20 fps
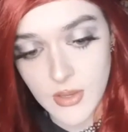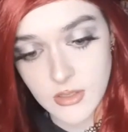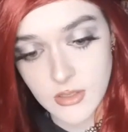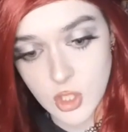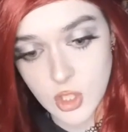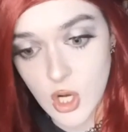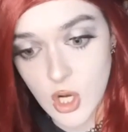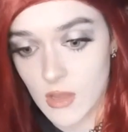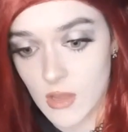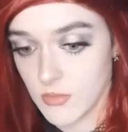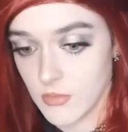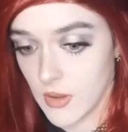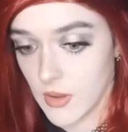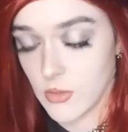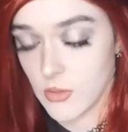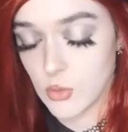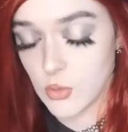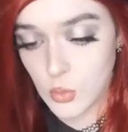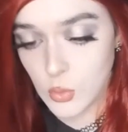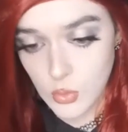them going
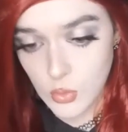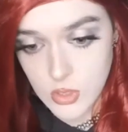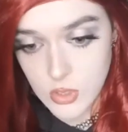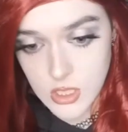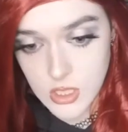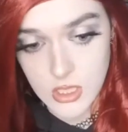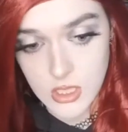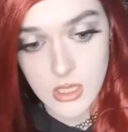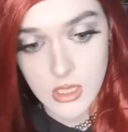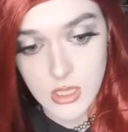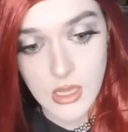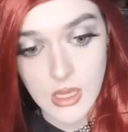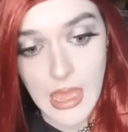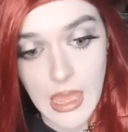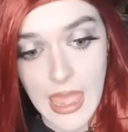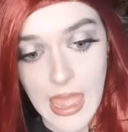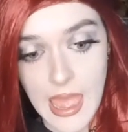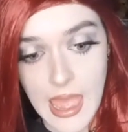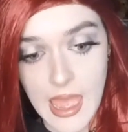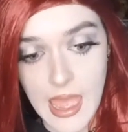to try and find the
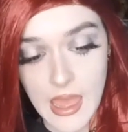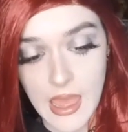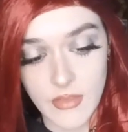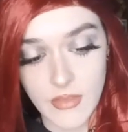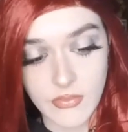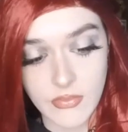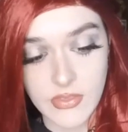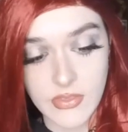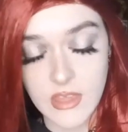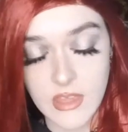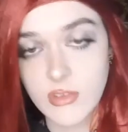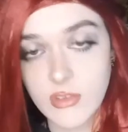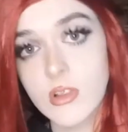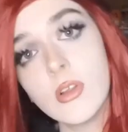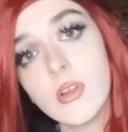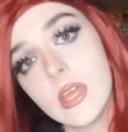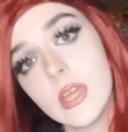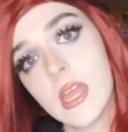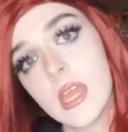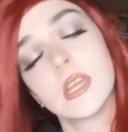daughter,
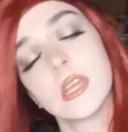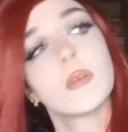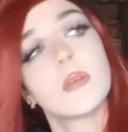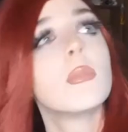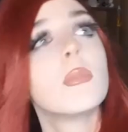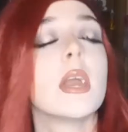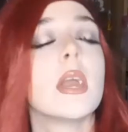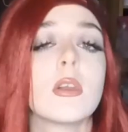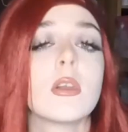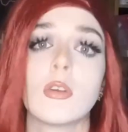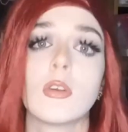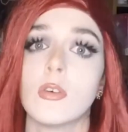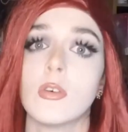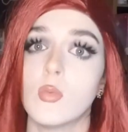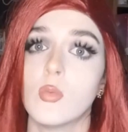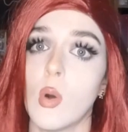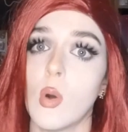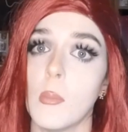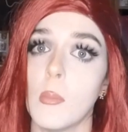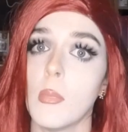and they slowly
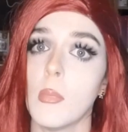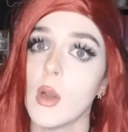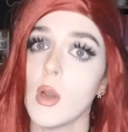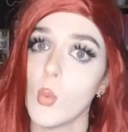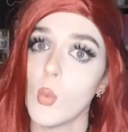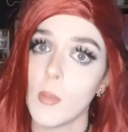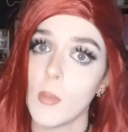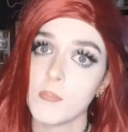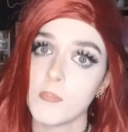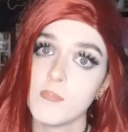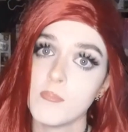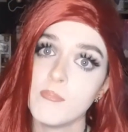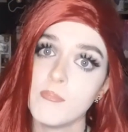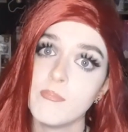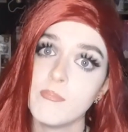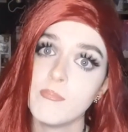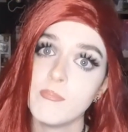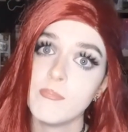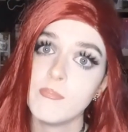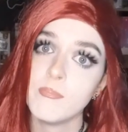getting picked off one by
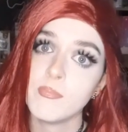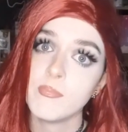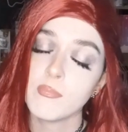one